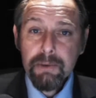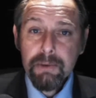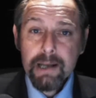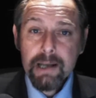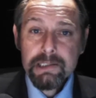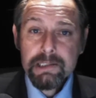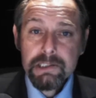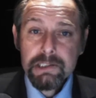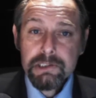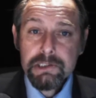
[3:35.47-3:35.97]

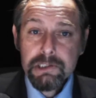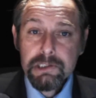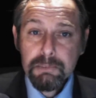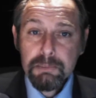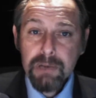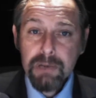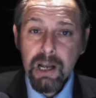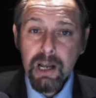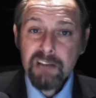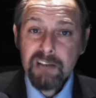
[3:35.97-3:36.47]
US
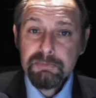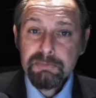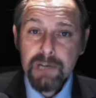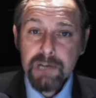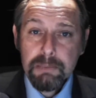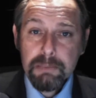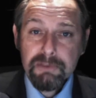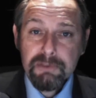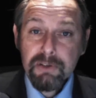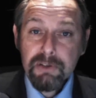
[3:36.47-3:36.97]
supply of
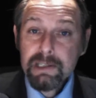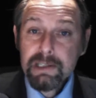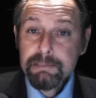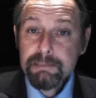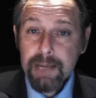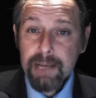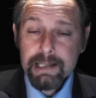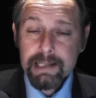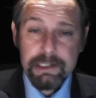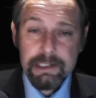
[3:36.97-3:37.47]
propofol
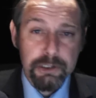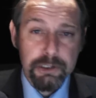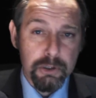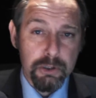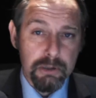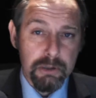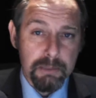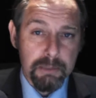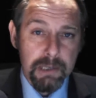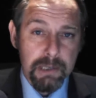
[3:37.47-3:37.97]
is made in
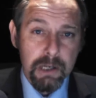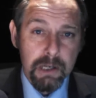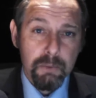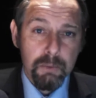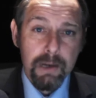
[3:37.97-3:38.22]
Europe,